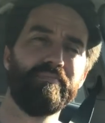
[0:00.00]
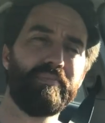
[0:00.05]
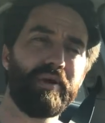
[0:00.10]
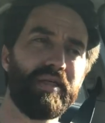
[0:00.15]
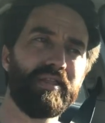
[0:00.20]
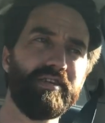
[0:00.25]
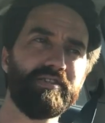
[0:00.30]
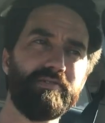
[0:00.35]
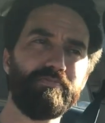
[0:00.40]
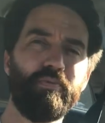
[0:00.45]

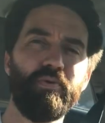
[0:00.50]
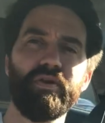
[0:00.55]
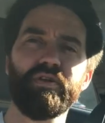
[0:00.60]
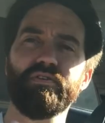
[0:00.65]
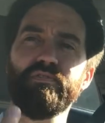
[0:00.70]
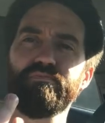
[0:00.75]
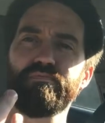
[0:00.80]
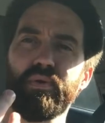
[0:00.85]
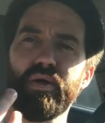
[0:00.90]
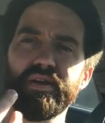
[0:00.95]
By this
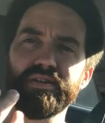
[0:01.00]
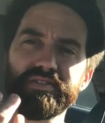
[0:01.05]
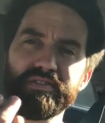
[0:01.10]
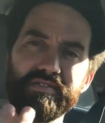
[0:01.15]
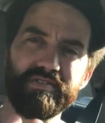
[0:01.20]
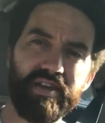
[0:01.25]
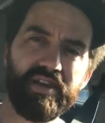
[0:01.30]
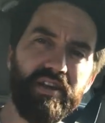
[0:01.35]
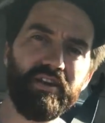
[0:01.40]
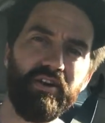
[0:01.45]
point, you've probably
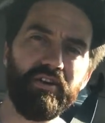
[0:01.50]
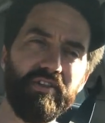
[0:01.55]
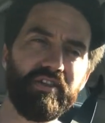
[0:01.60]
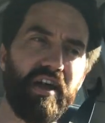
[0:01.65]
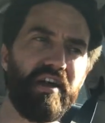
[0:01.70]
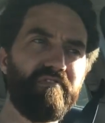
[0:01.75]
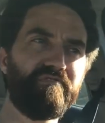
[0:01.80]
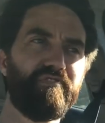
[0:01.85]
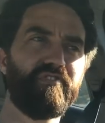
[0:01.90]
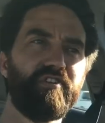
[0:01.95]
seen all
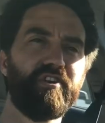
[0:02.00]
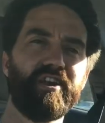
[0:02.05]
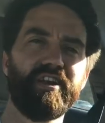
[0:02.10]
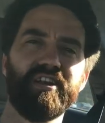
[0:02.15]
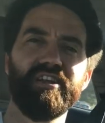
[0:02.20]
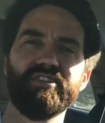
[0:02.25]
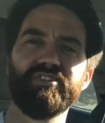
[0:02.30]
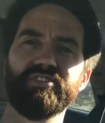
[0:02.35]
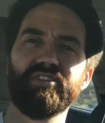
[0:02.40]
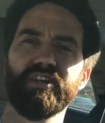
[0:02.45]
that
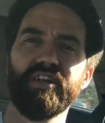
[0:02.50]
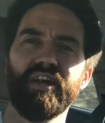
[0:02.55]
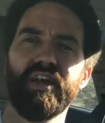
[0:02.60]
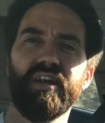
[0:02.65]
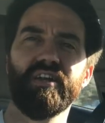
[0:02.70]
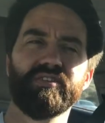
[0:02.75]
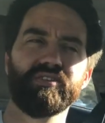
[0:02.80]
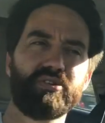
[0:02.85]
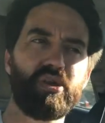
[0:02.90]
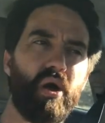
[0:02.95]
footage,
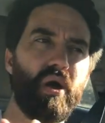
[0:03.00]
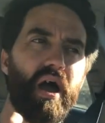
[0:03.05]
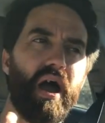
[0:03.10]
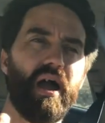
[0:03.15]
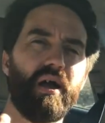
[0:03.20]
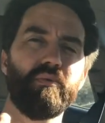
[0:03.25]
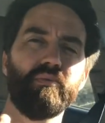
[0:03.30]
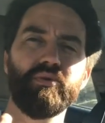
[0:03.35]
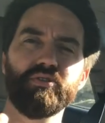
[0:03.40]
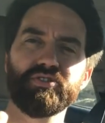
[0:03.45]
so
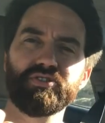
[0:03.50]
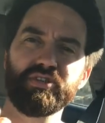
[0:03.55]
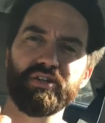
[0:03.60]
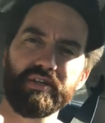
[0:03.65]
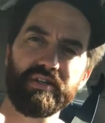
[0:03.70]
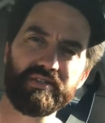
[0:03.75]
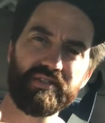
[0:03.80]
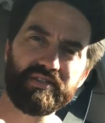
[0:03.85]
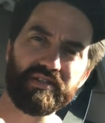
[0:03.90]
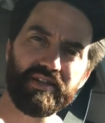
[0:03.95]
I will
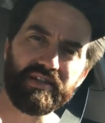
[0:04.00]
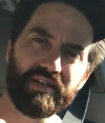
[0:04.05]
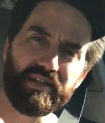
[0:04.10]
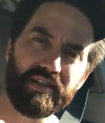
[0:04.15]
just